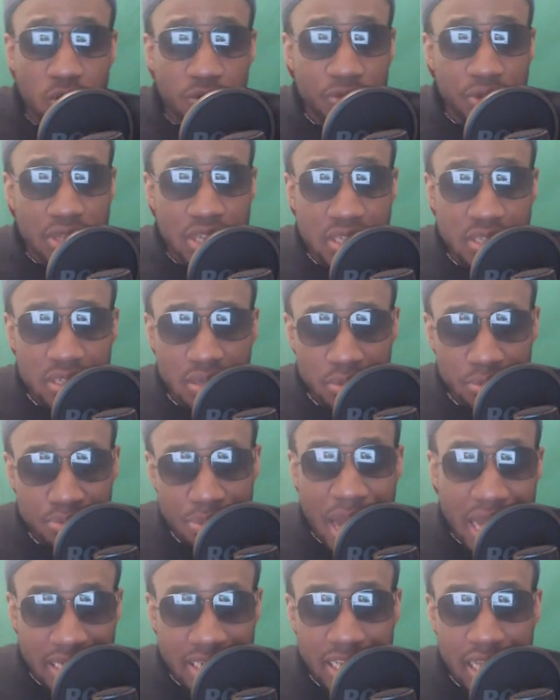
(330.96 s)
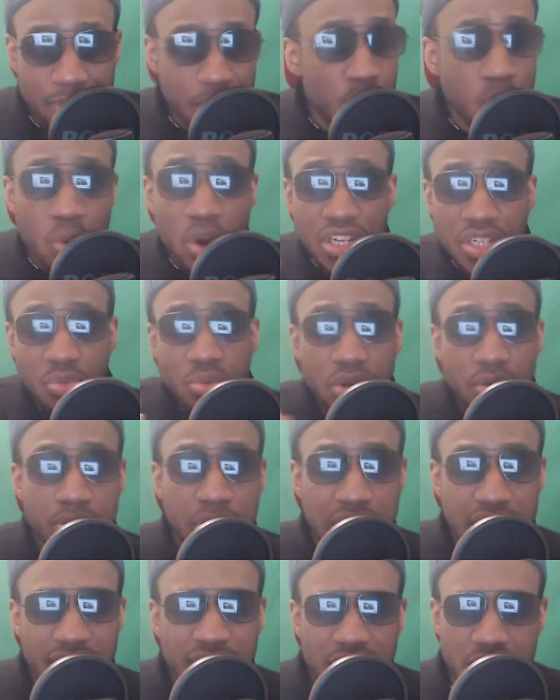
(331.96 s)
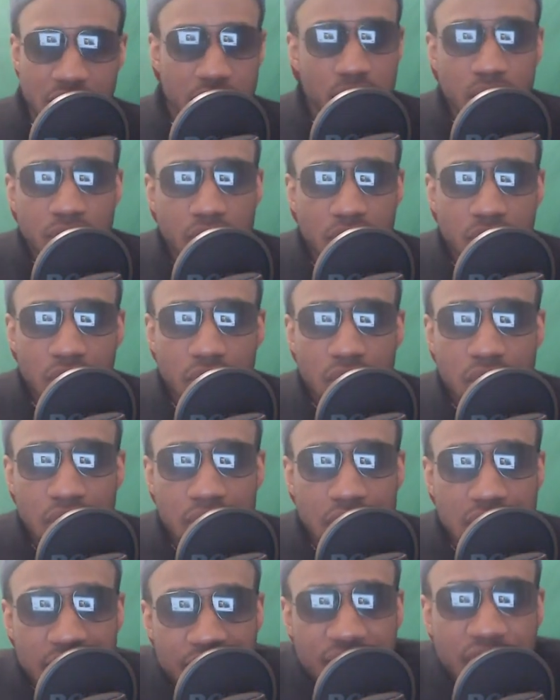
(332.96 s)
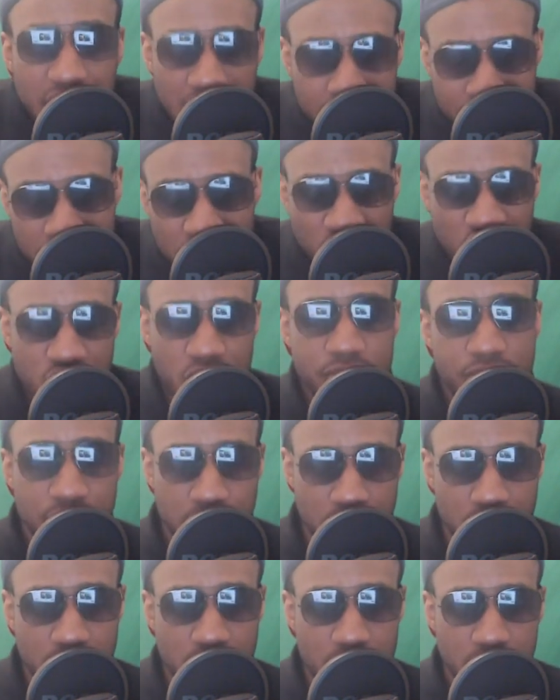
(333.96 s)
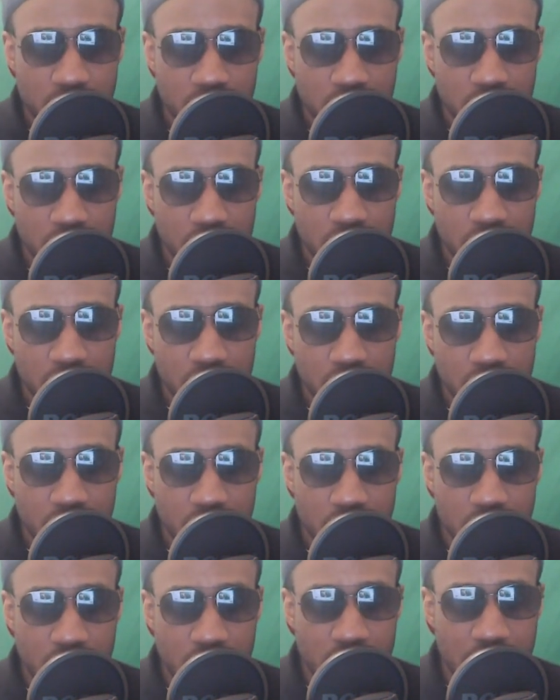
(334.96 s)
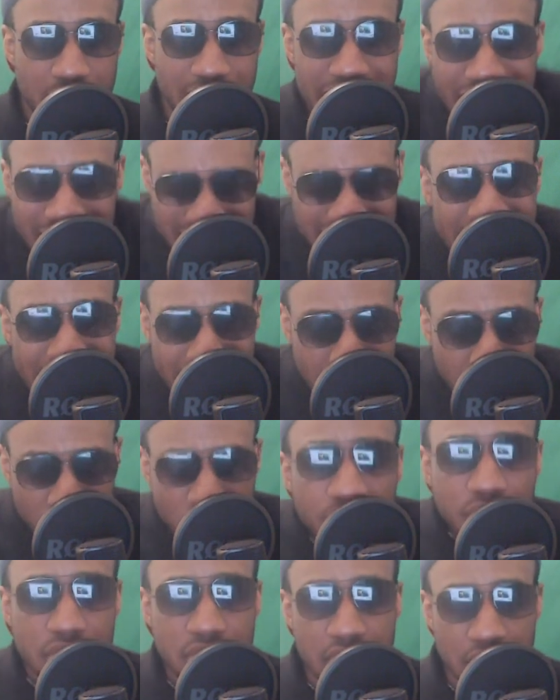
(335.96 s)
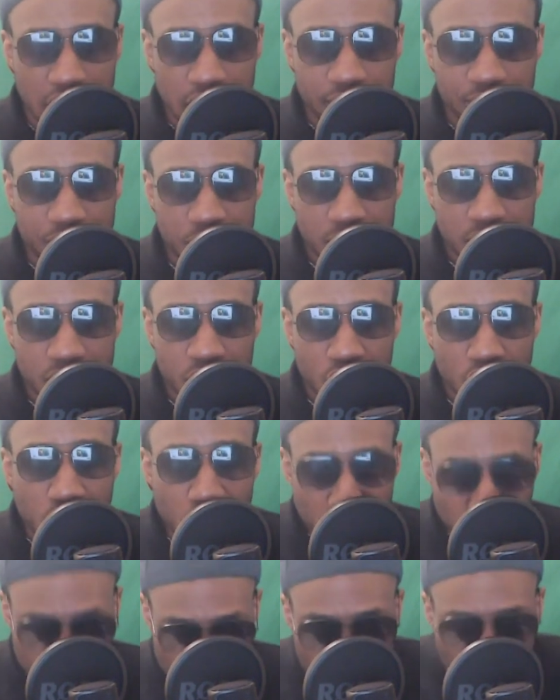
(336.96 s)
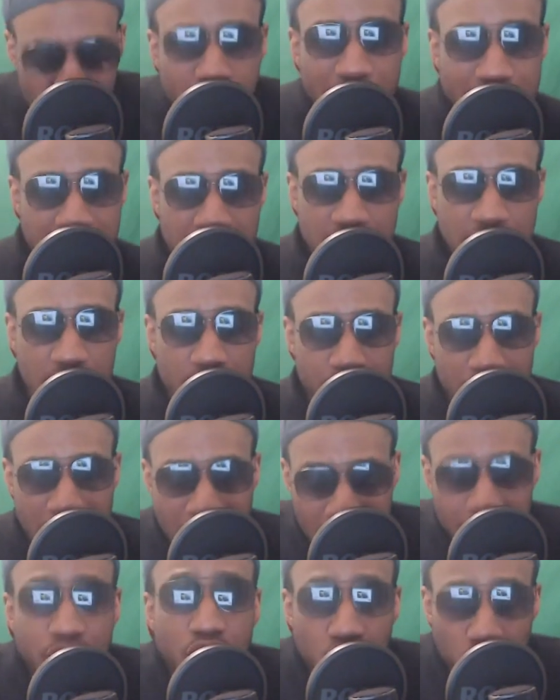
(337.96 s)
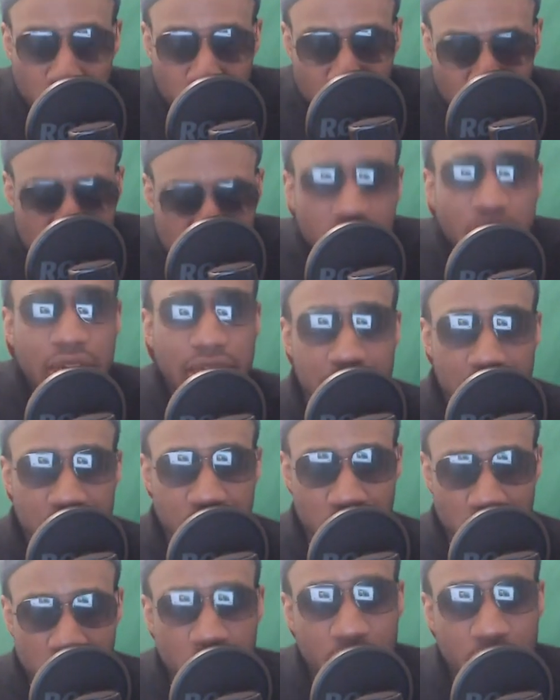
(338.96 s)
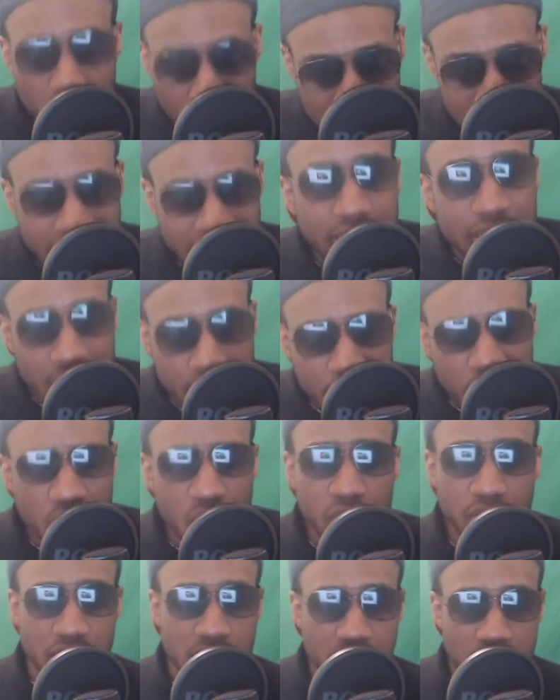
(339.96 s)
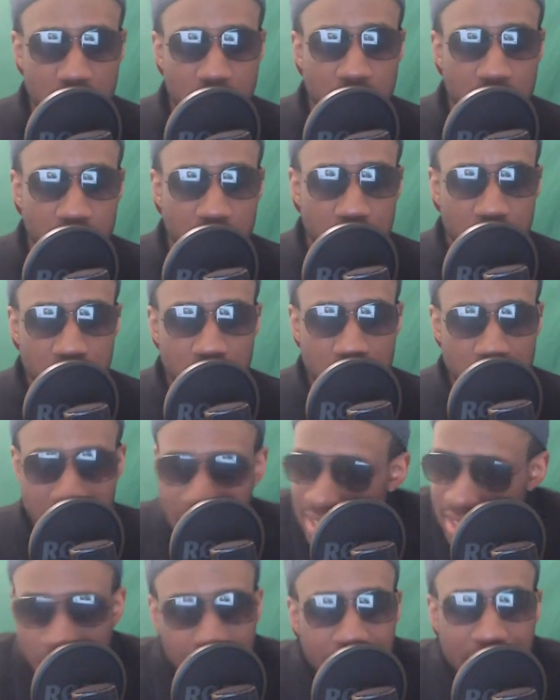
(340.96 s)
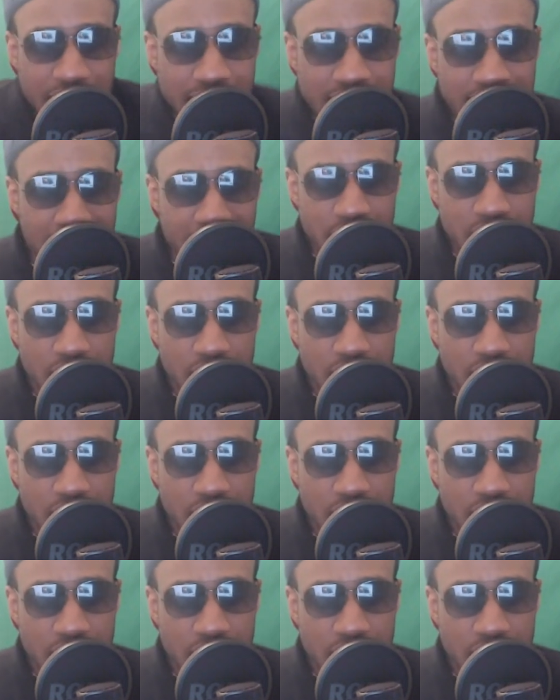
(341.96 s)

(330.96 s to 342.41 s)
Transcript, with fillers: for this bad game why should we believe this they've given this review at the end of the day you buy the game and you can now choose whether you like the game or not simple as that